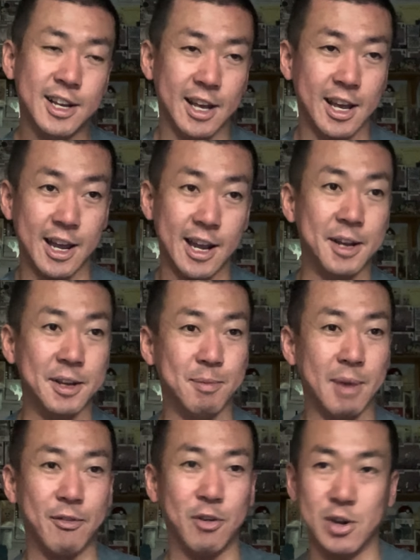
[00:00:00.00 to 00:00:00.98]
and
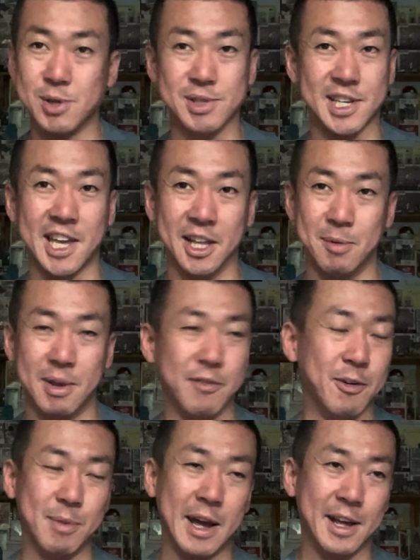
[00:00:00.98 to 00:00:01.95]
my voice was killing me
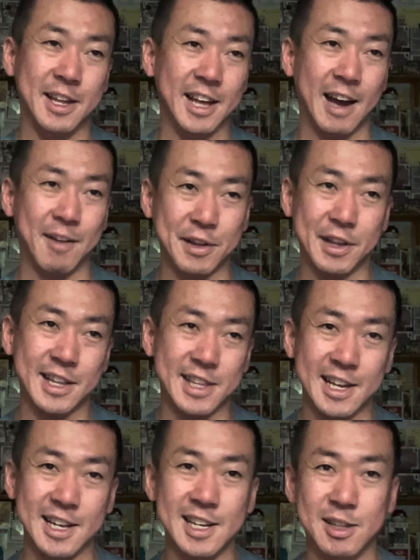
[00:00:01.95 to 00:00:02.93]
from that after that
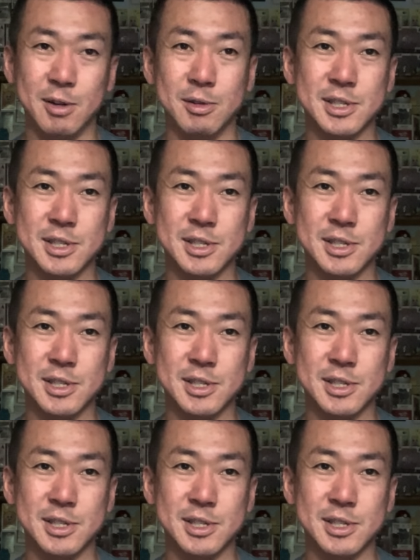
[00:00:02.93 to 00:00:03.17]
day.